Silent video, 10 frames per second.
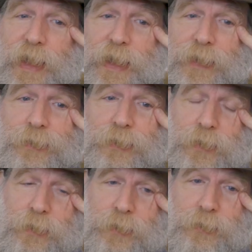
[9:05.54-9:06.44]
And
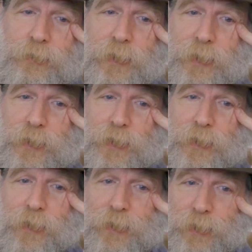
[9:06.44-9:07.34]
you
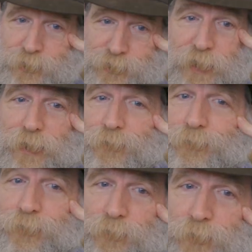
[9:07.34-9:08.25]
yourself
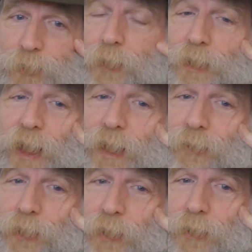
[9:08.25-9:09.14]
do a lot of
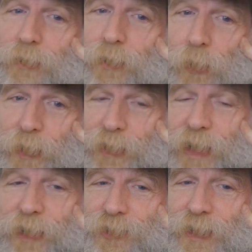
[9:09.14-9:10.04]
your
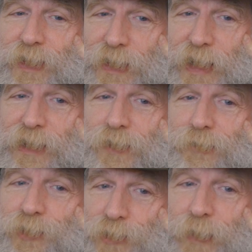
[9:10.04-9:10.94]
organizing and
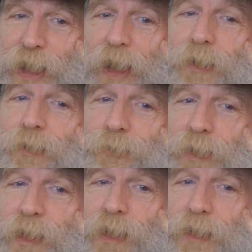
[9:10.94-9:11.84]
activism out of
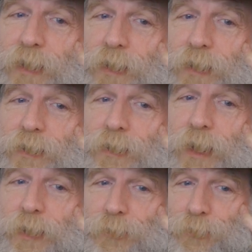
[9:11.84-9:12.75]
a,
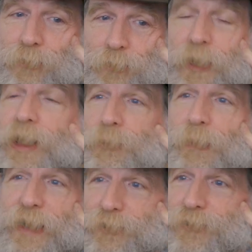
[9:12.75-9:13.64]
uh, a faith
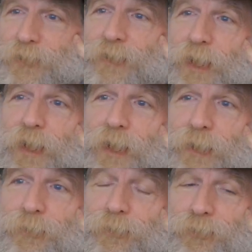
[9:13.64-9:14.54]
based uh, uh,
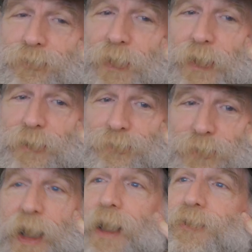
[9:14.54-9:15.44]
mm-hmm.
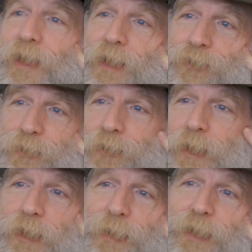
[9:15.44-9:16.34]
context. So
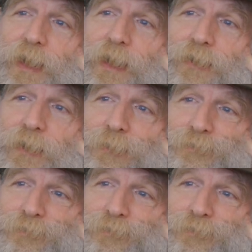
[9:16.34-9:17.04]
talk about that. Some.